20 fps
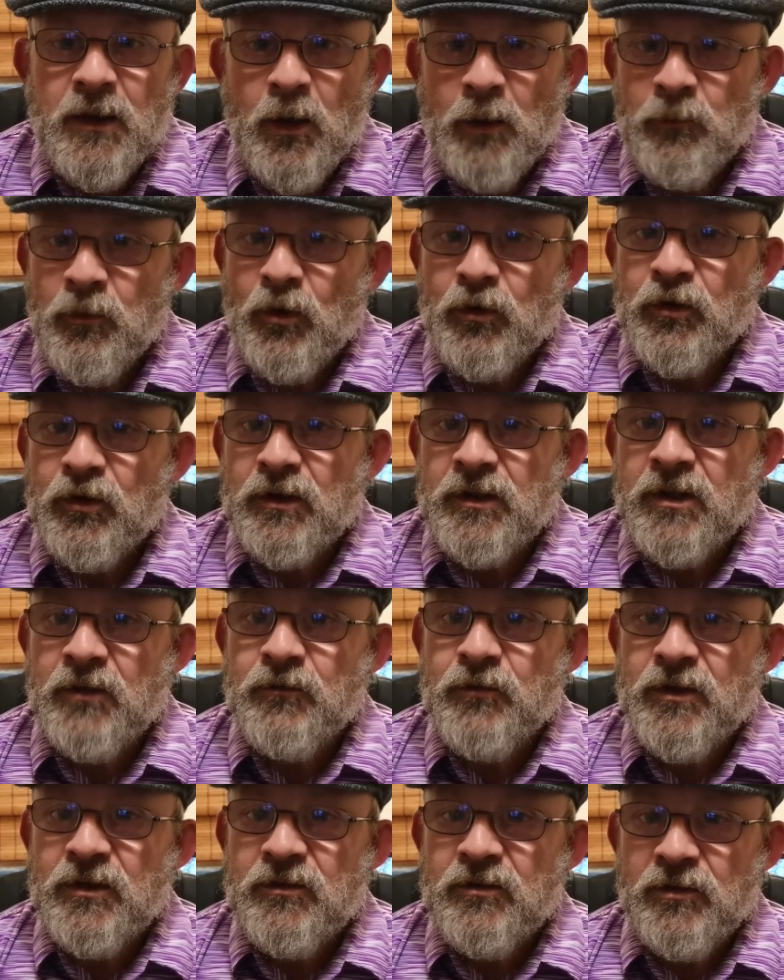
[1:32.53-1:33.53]
Now, I'm not going to
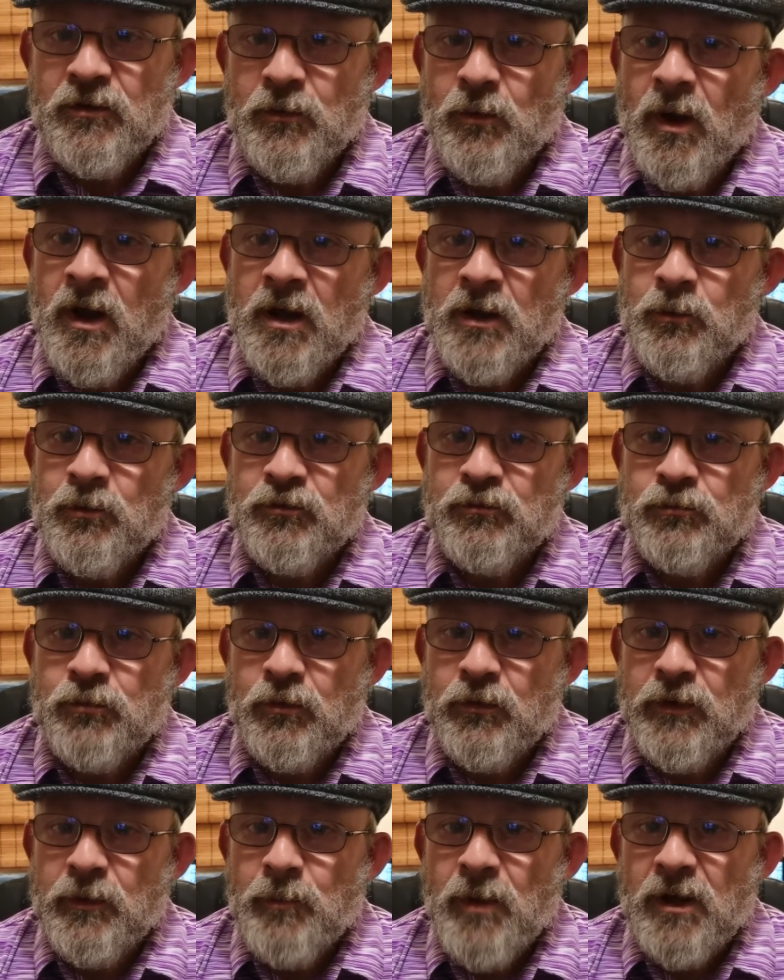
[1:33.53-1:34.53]
convince you I was
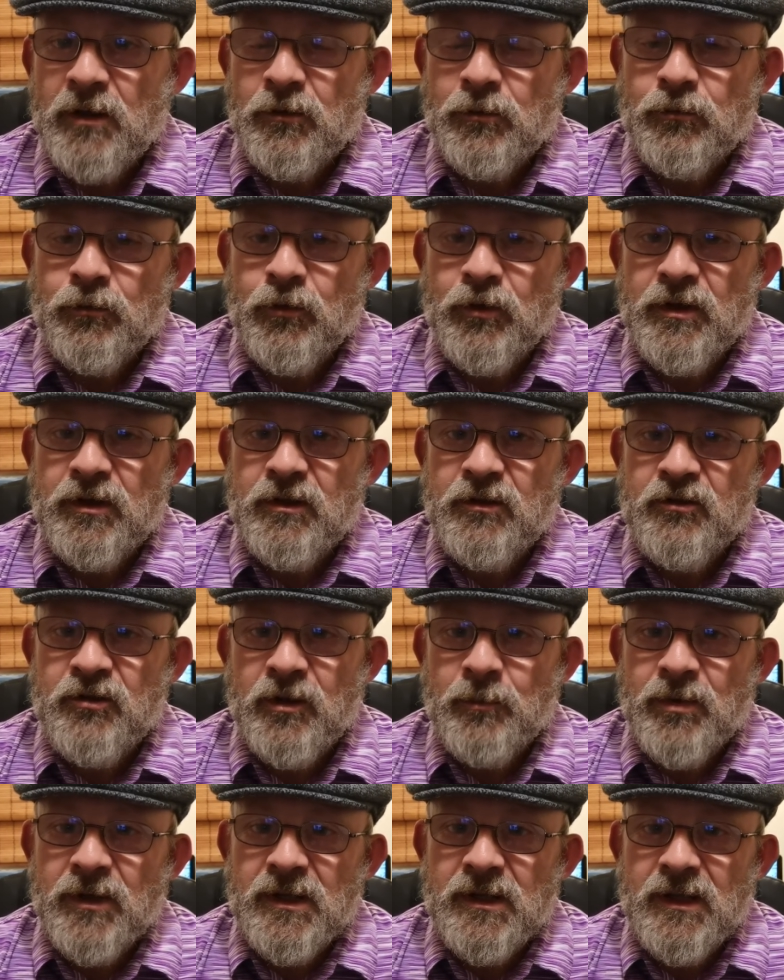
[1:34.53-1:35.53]
Rory McIlroy
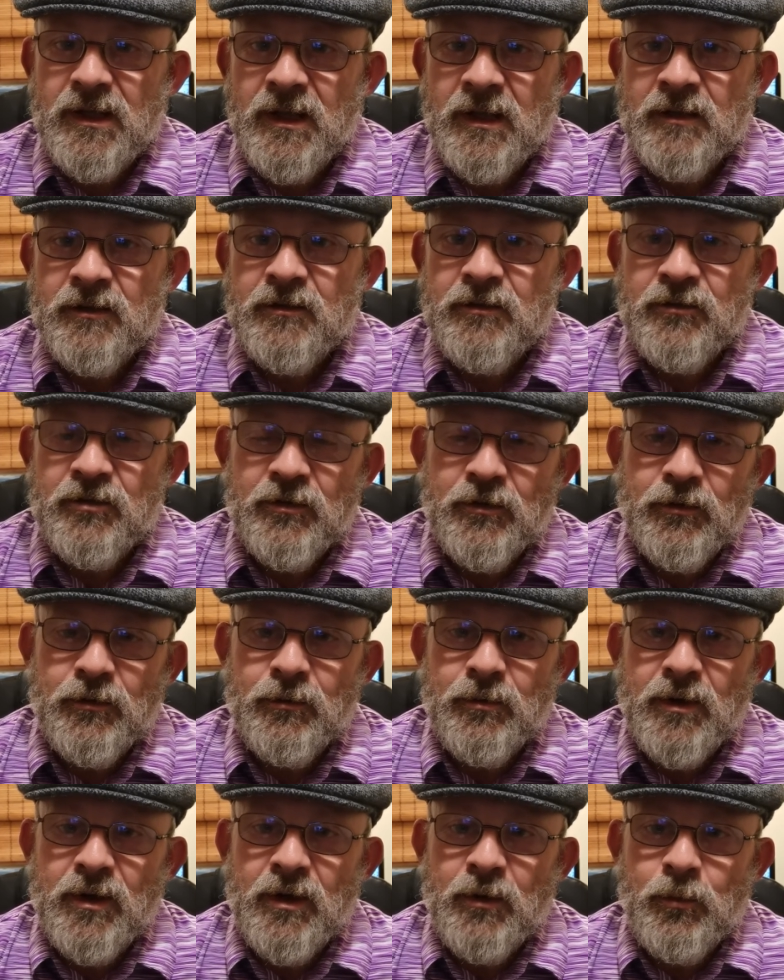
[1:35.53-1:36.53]
chipping
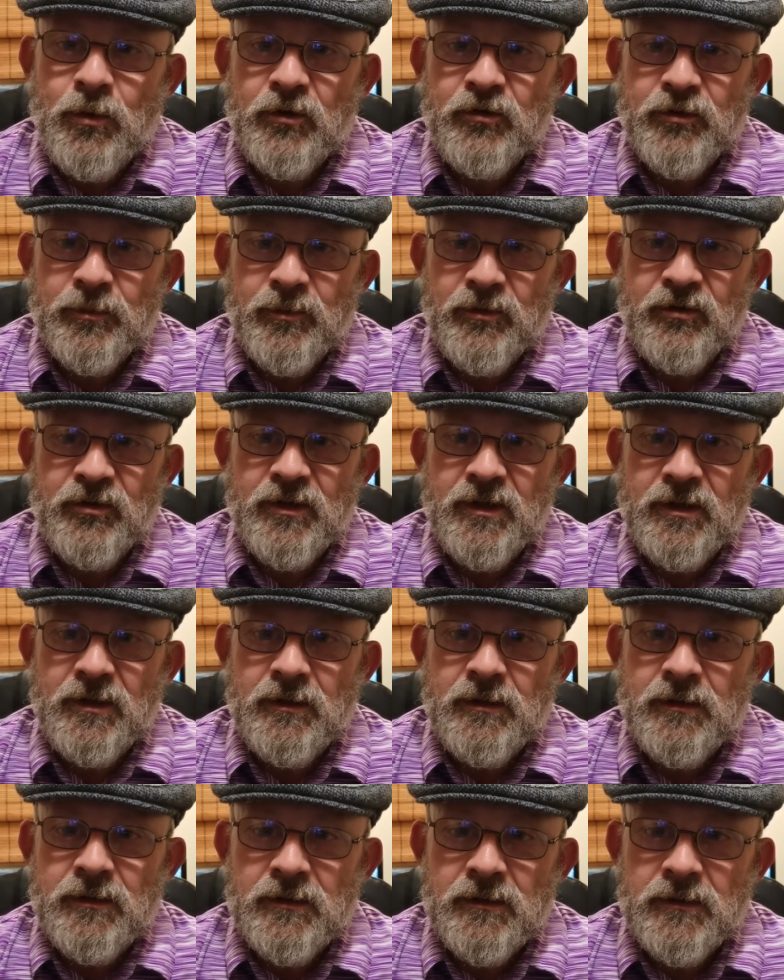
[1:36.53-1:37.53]
into a washing
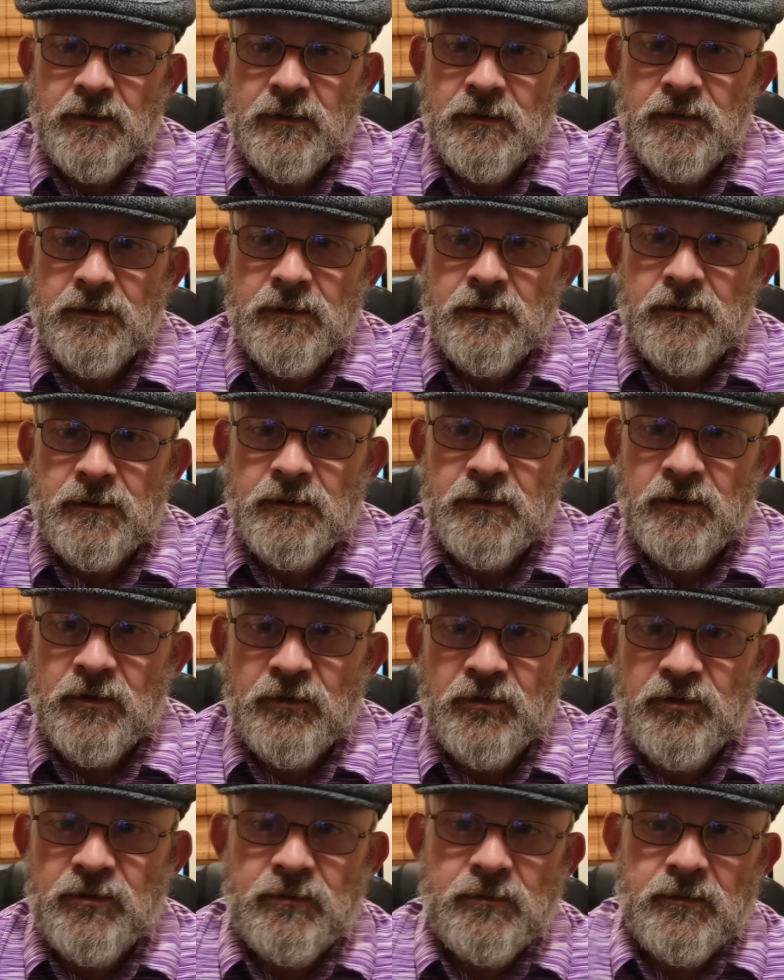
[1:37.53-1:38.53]
machine
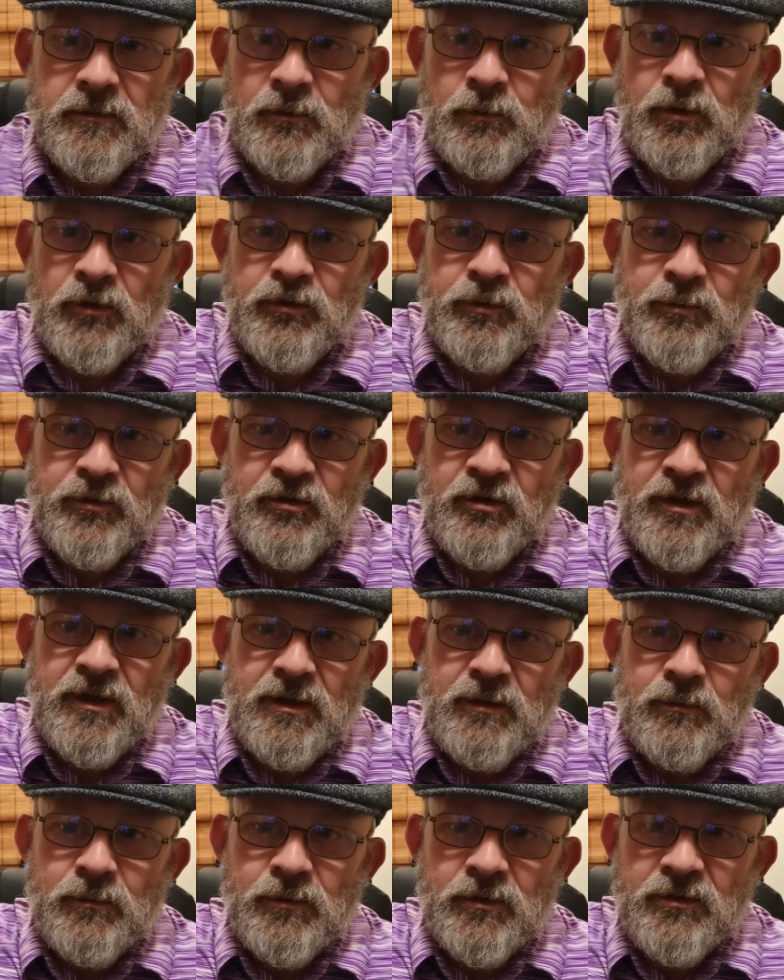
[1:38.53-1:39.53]
because the washing
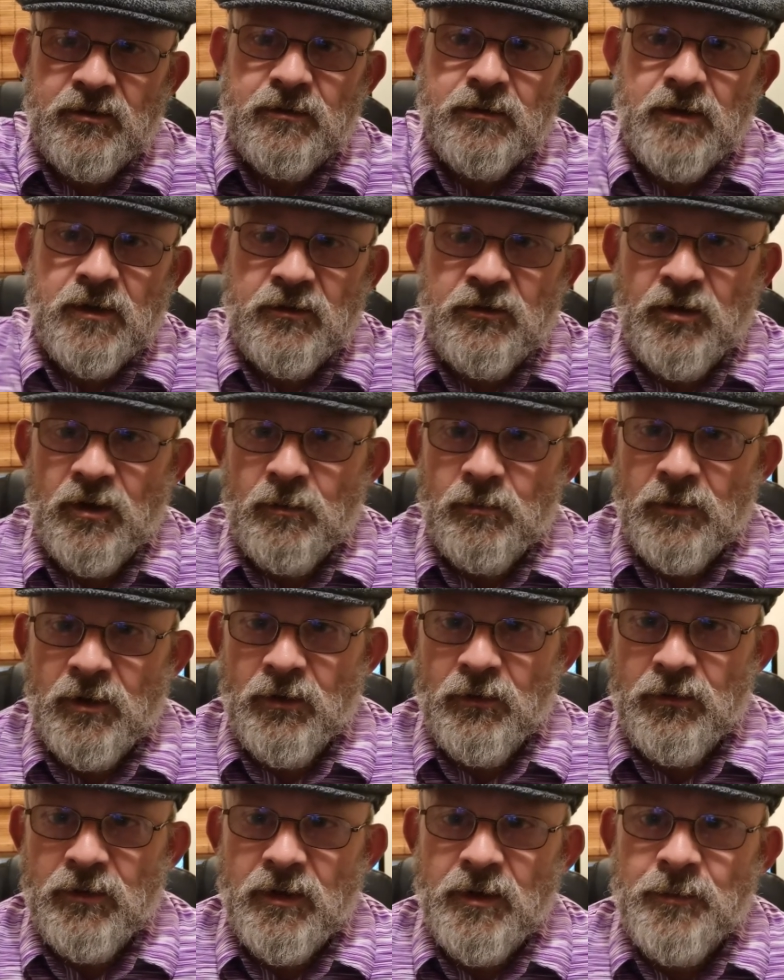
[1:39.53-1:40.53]
machine was a top
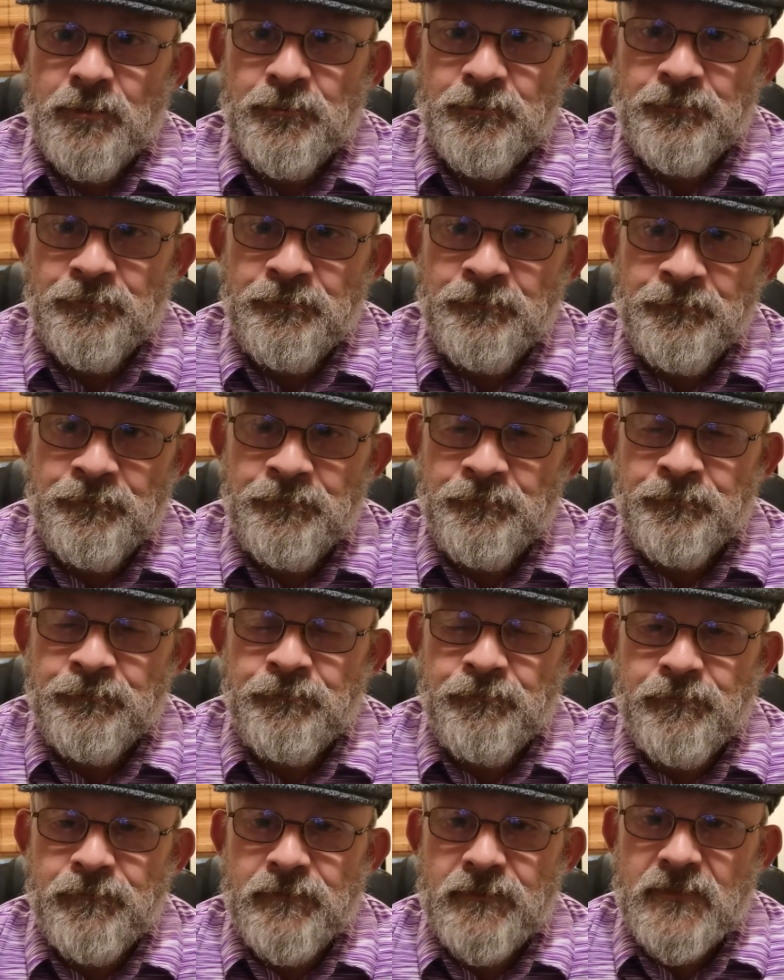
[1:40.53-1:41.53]
loader
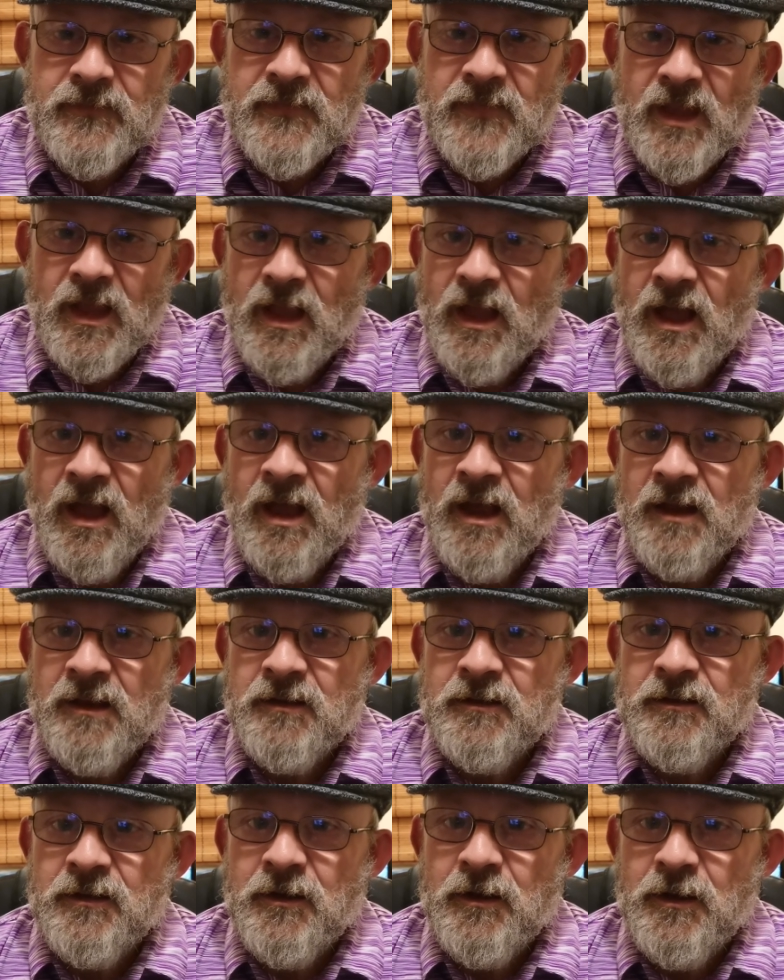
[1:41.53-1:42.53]

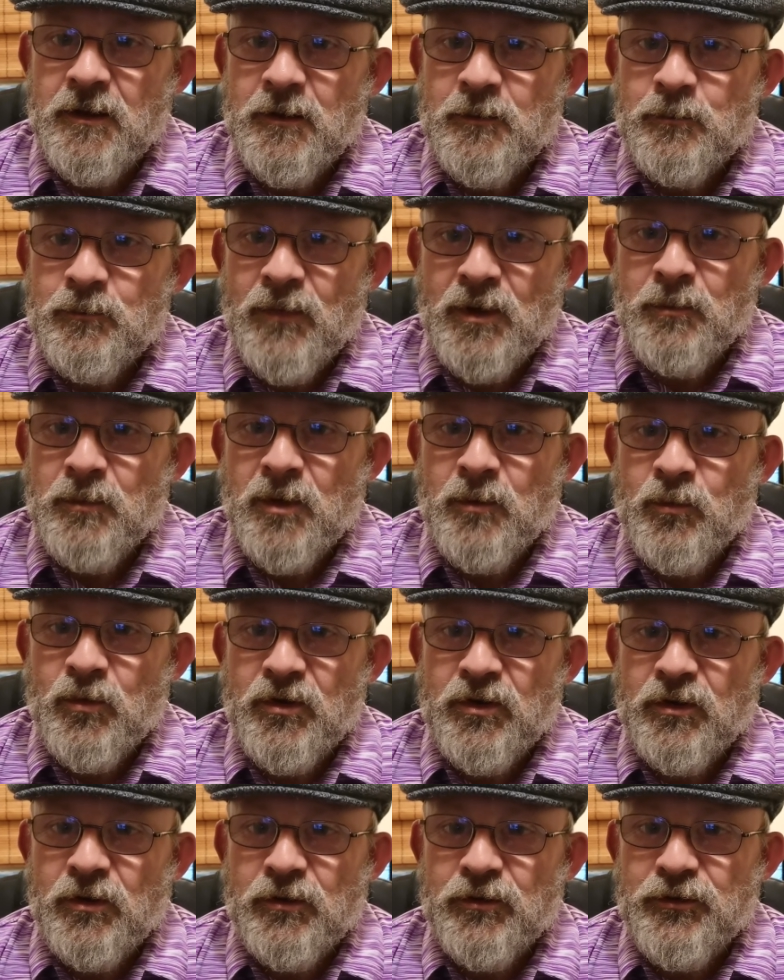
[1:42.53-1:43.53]
and my mum
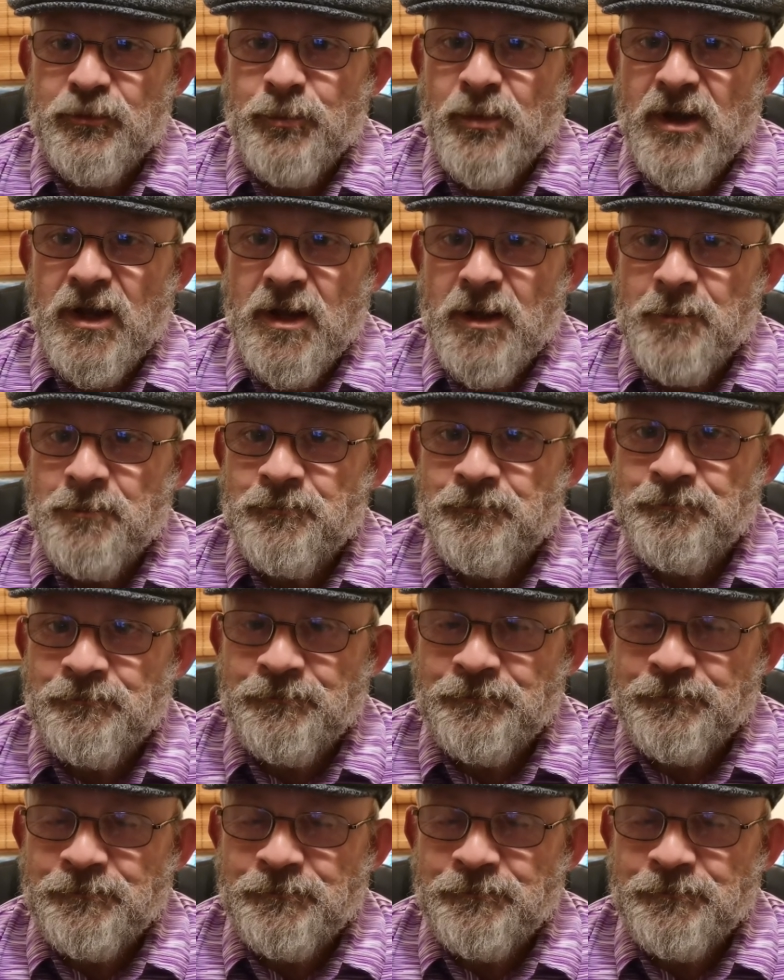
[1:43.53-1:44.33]
would have gone spare.